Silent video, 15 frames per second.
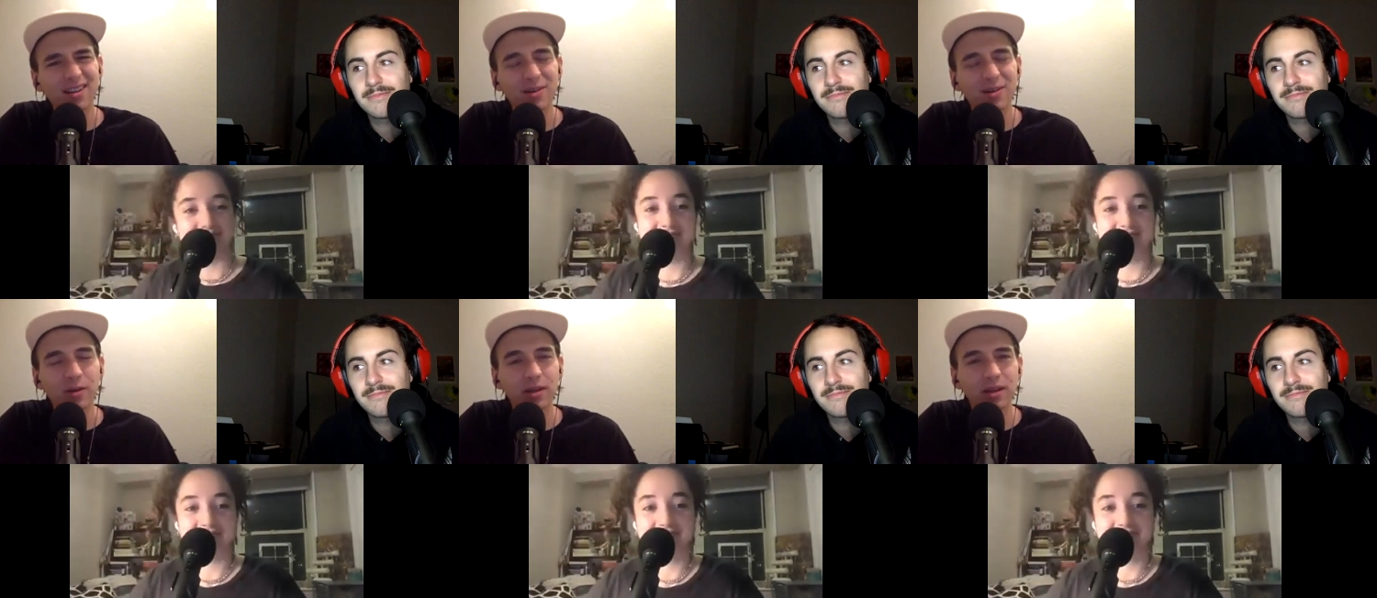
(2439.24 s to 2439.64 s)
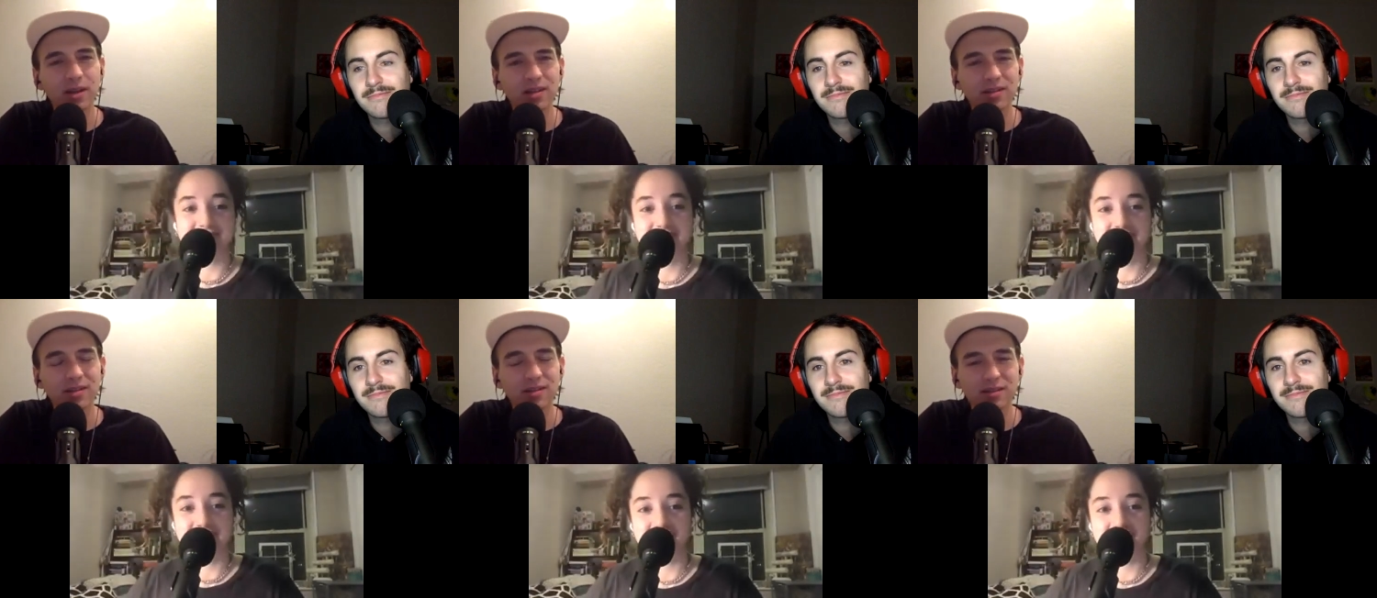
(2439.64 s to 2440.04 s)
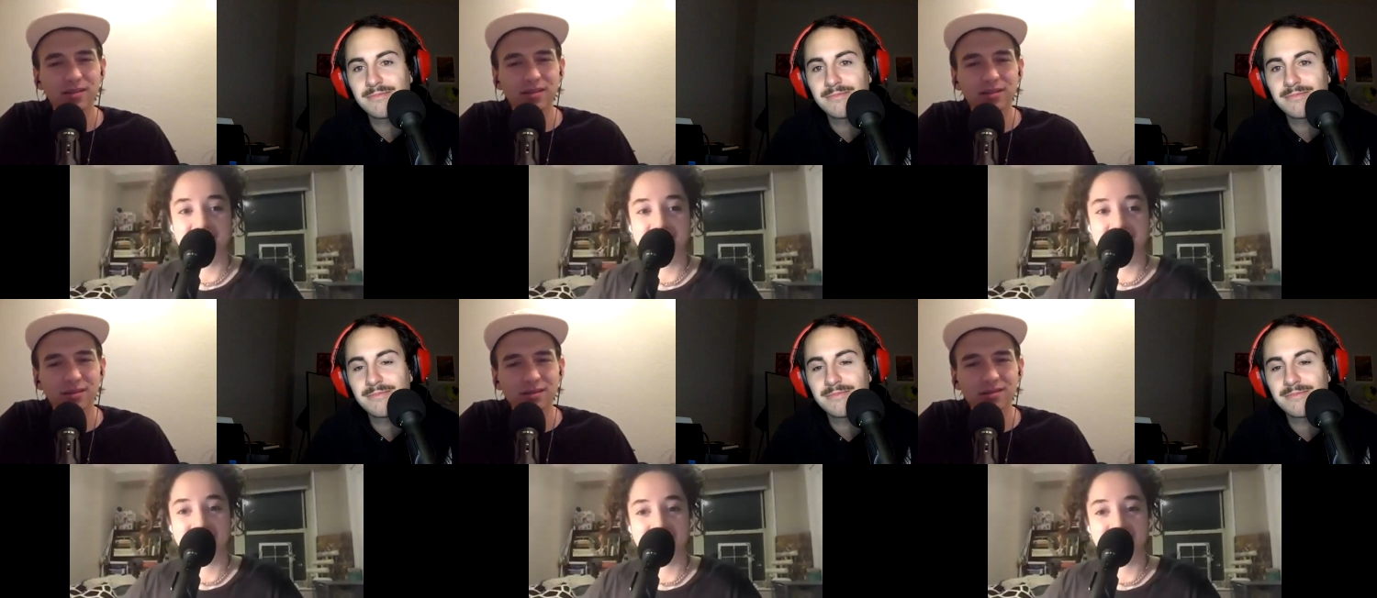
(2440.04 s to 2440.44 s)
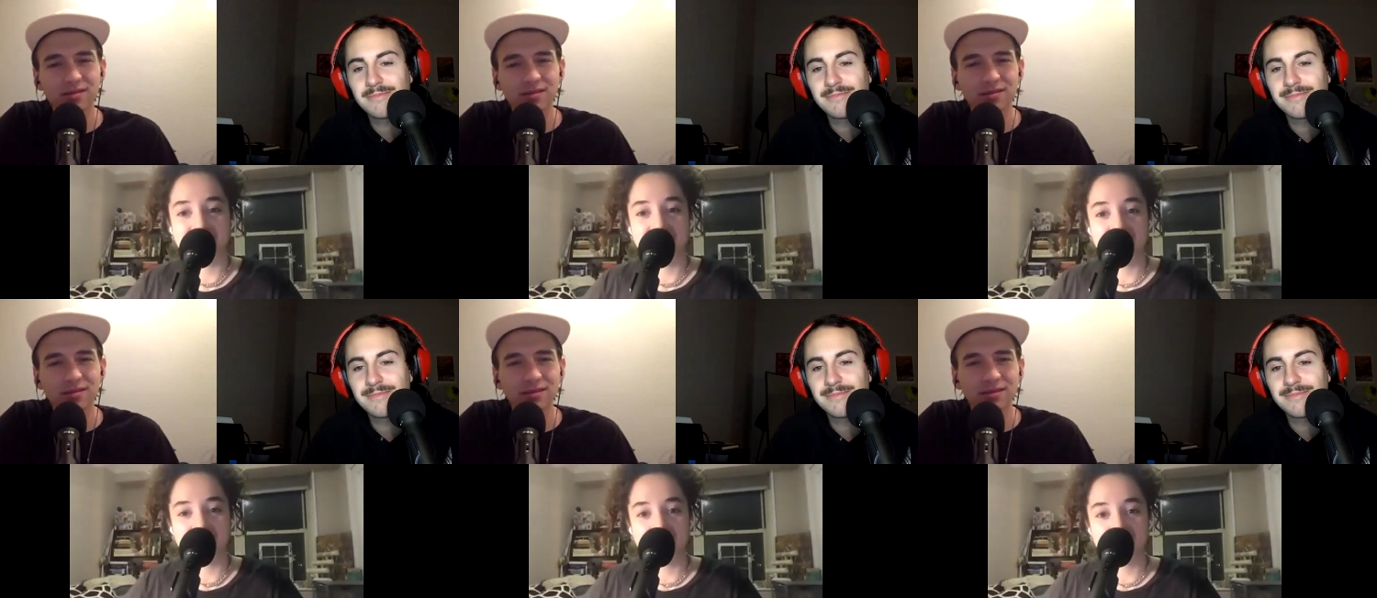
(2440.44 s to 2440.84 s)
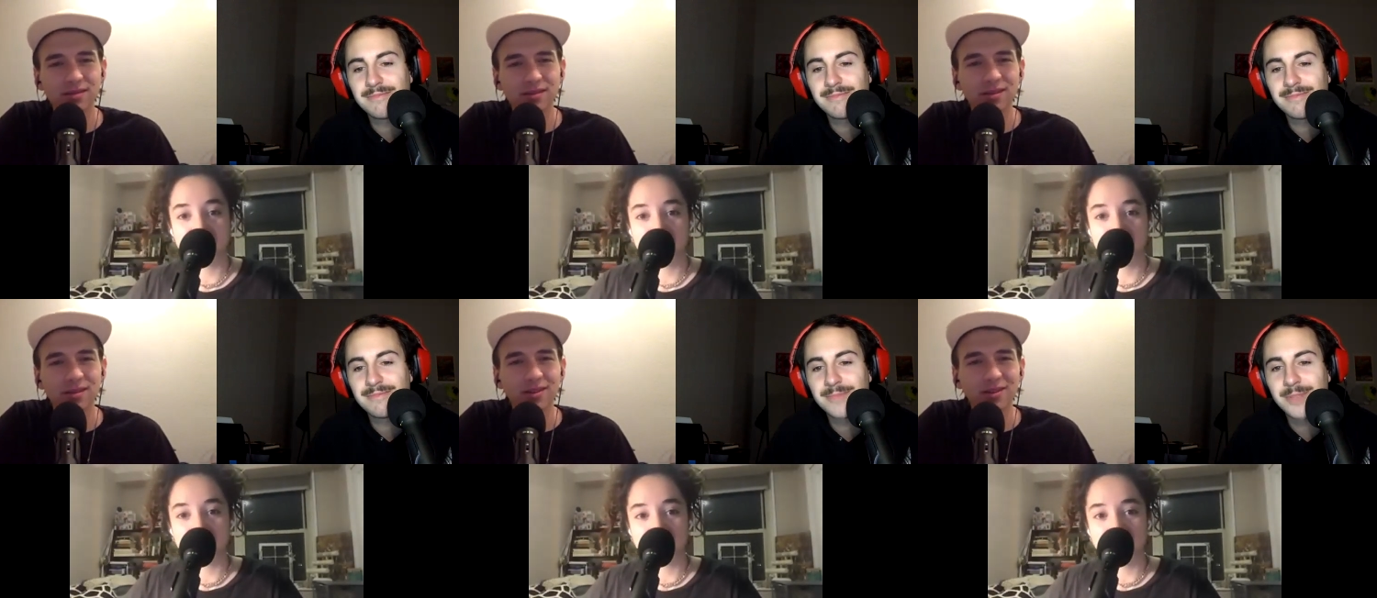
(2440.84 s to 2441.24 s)
Speaker 1: With us.
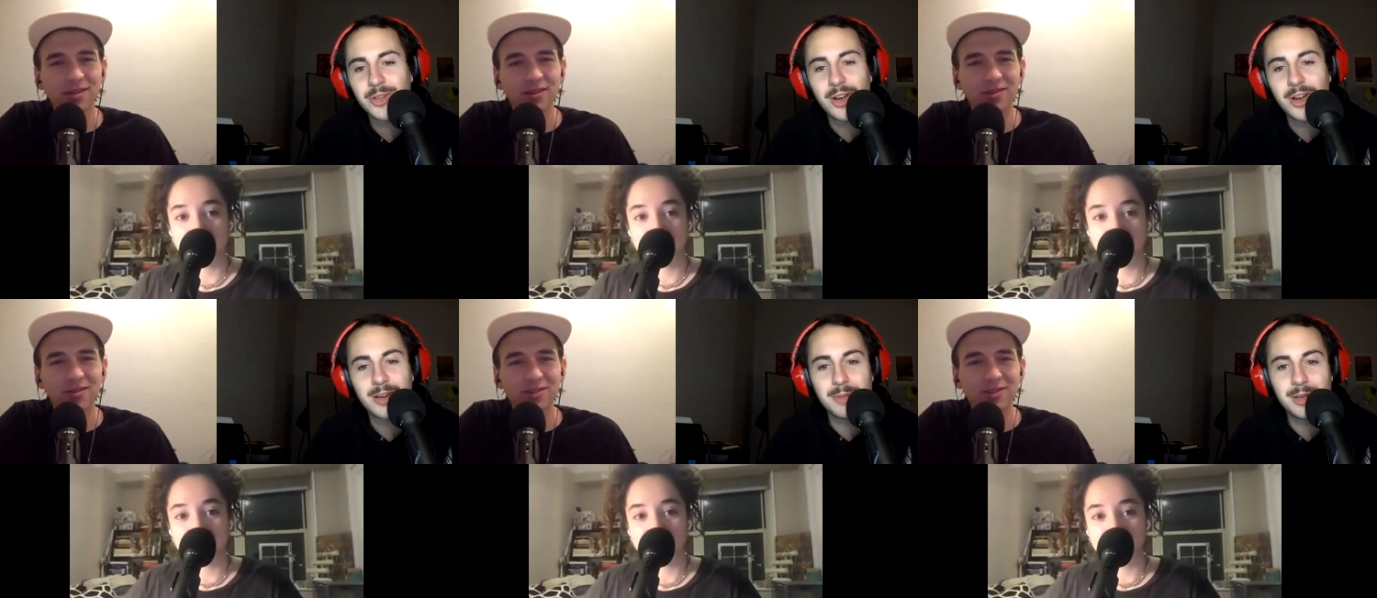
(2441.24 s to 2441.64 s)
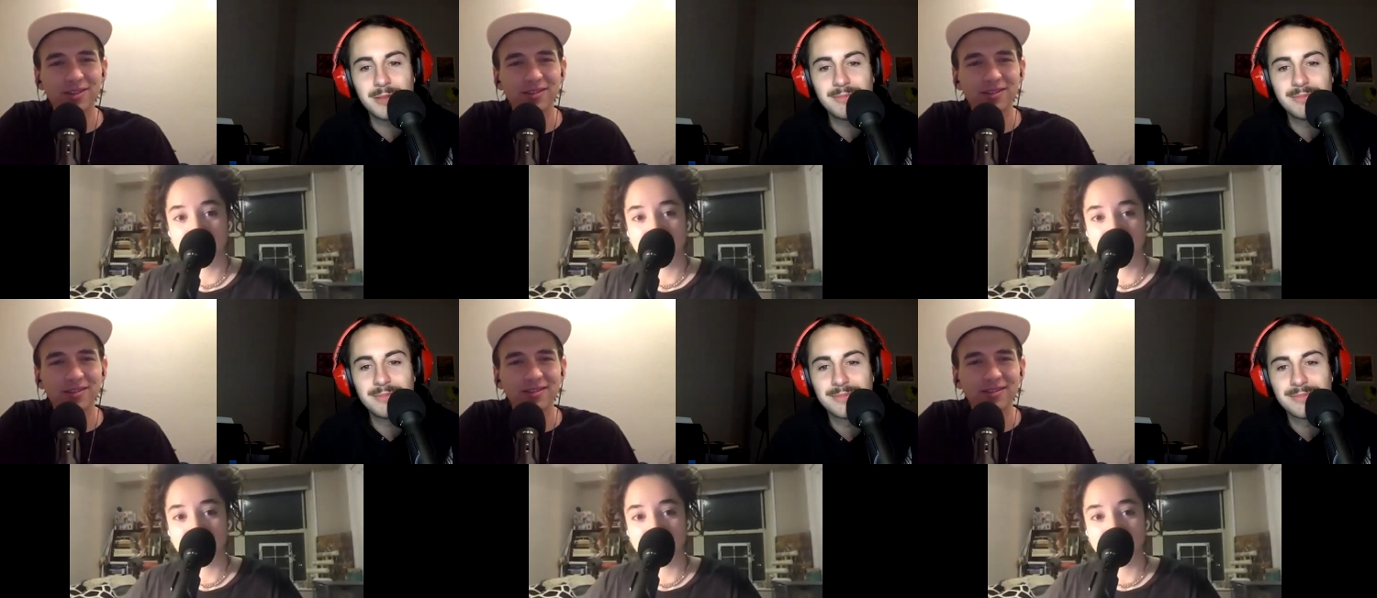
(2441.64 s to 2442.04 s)
You talking to me?